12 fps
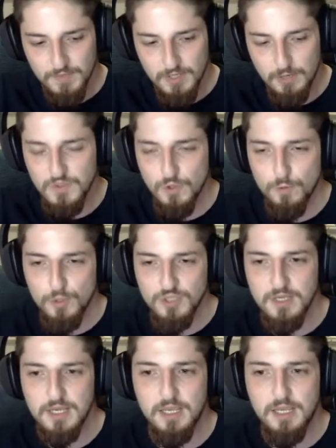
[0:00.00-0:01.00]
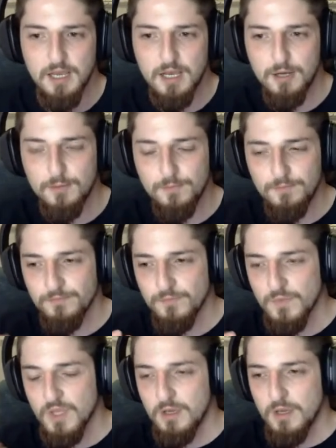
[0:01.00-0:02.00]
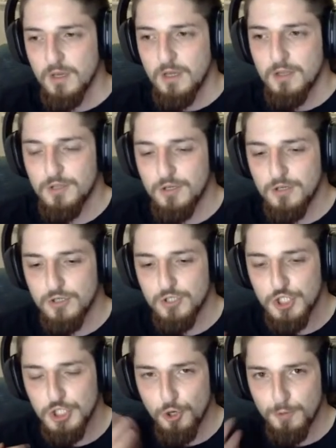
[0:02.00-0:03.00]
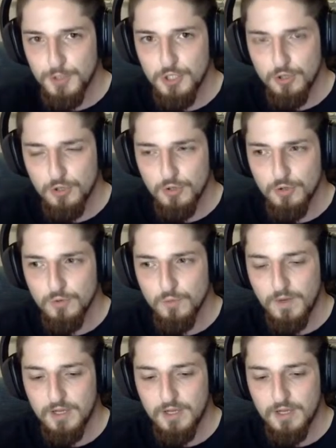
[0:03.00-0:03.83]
it was almost like the Shinobu,